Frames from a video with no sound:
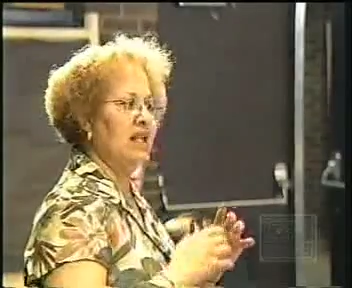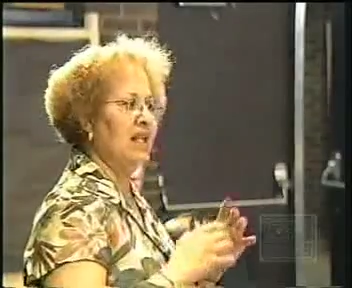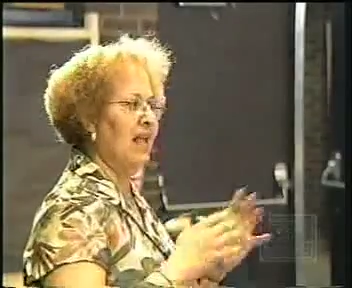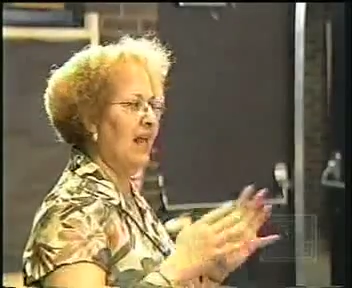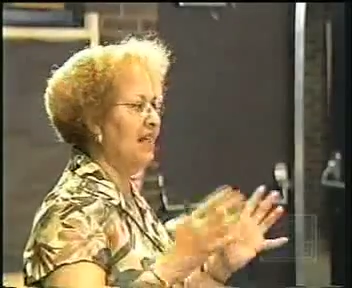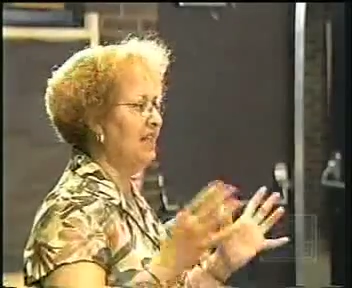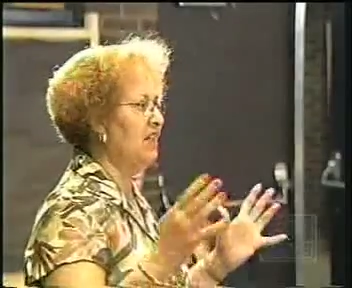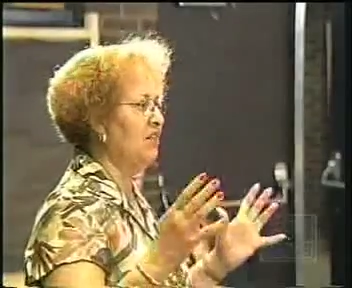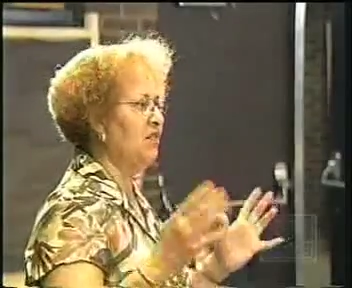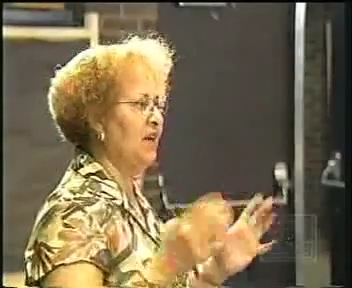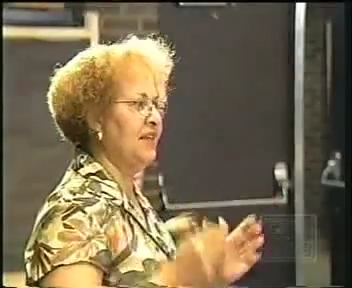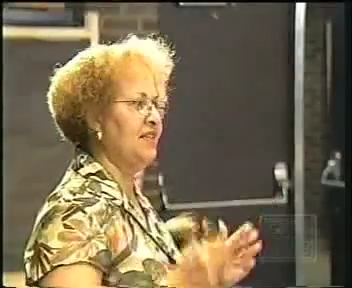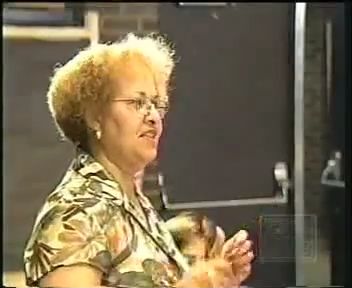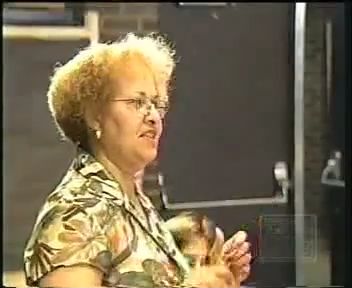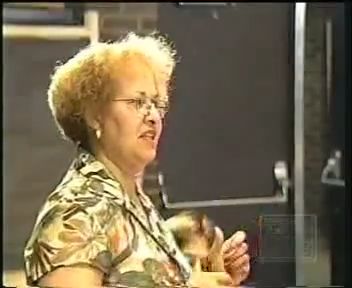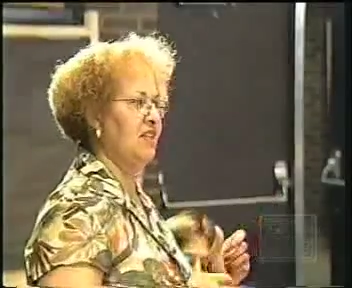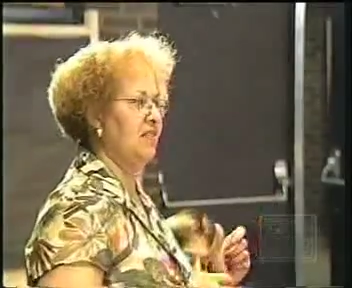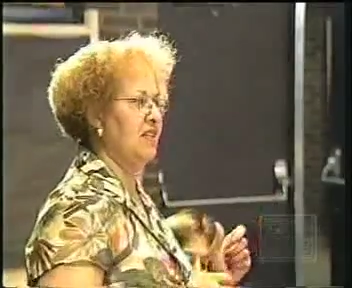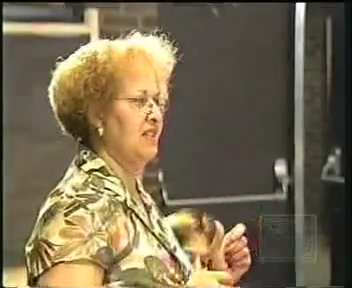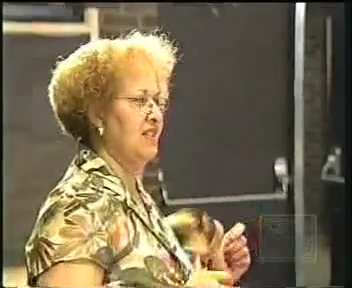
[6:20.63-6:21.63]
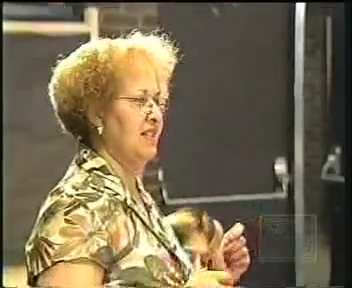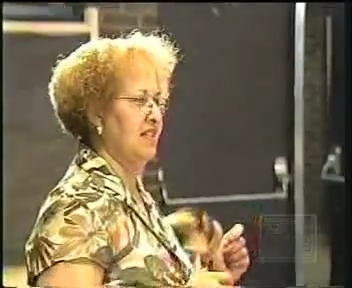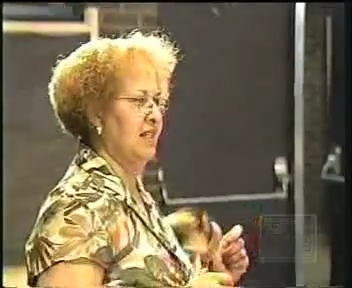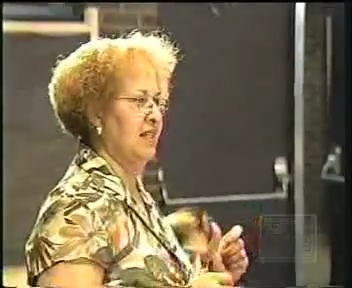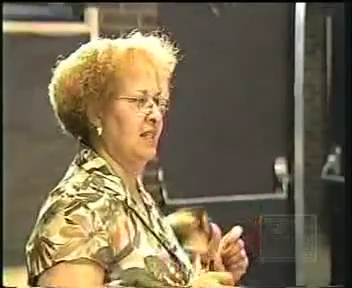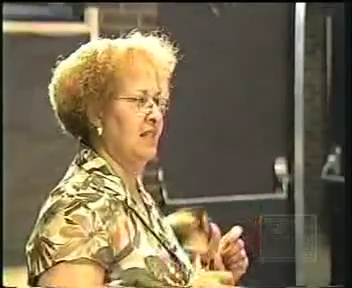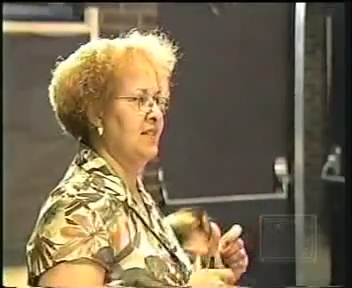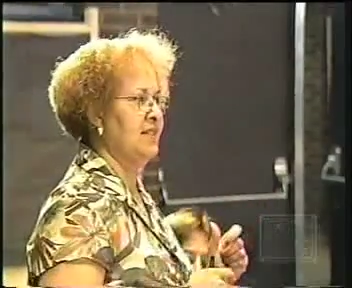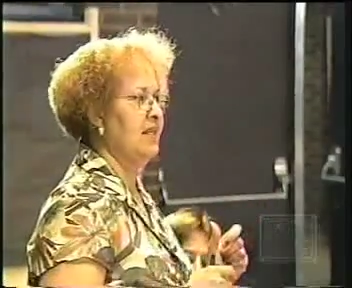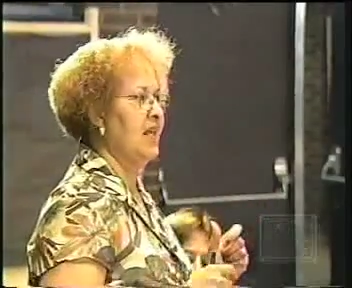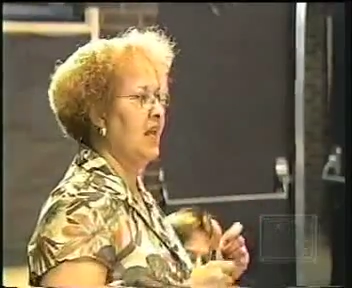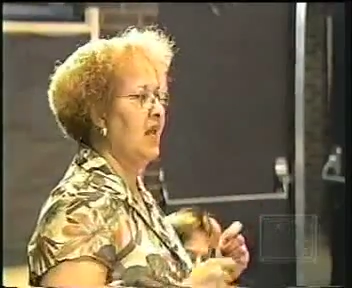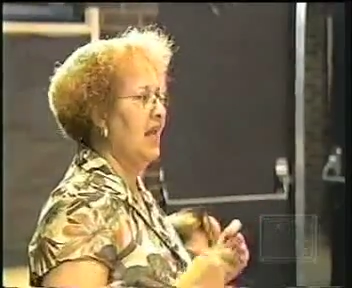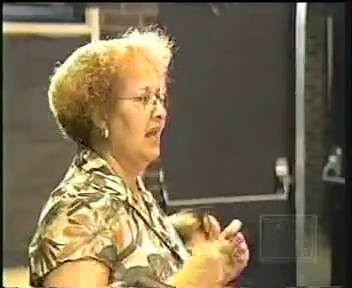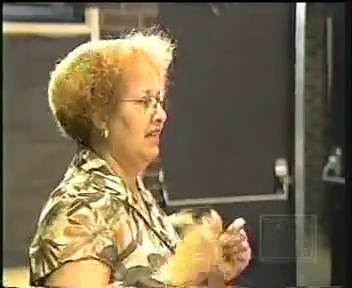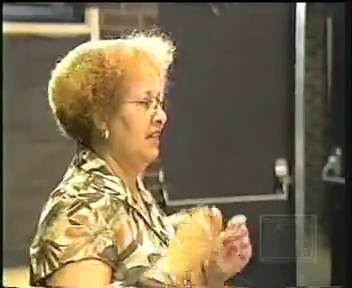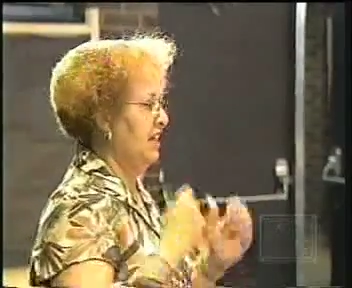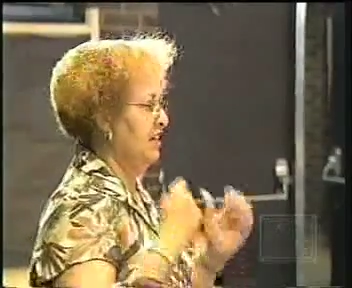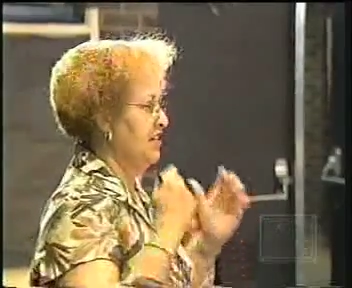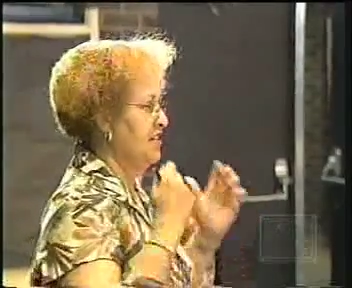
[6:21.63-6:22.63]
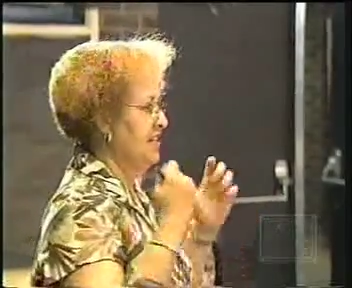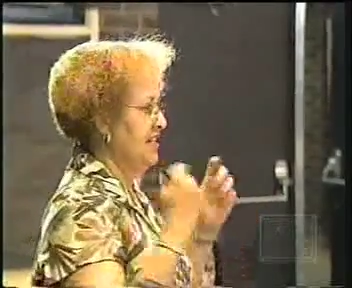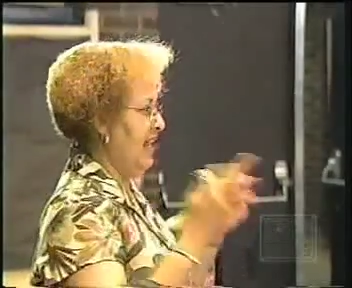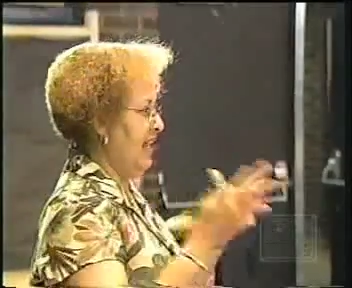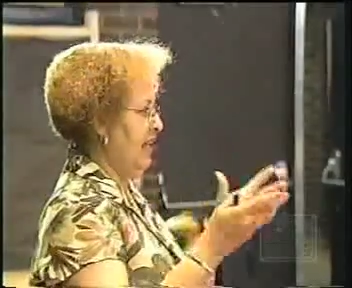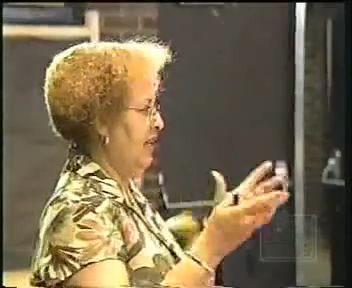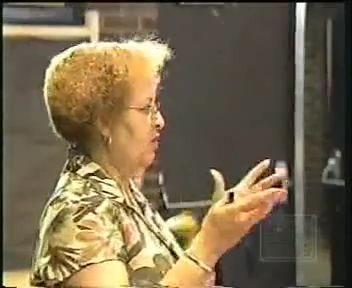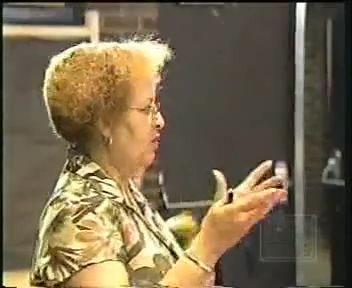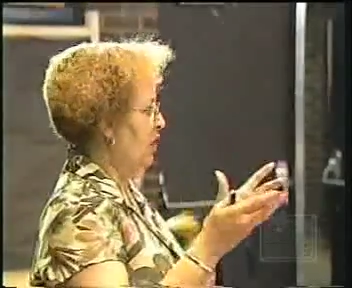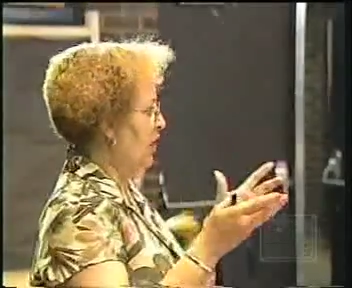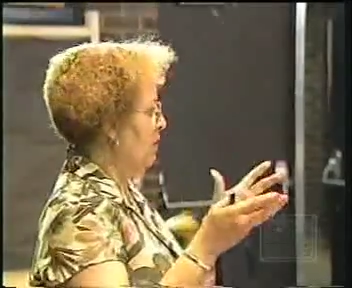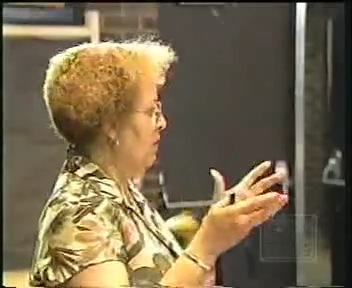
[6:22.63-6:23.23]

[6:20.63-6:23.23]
like the rest of the cities. They're saying,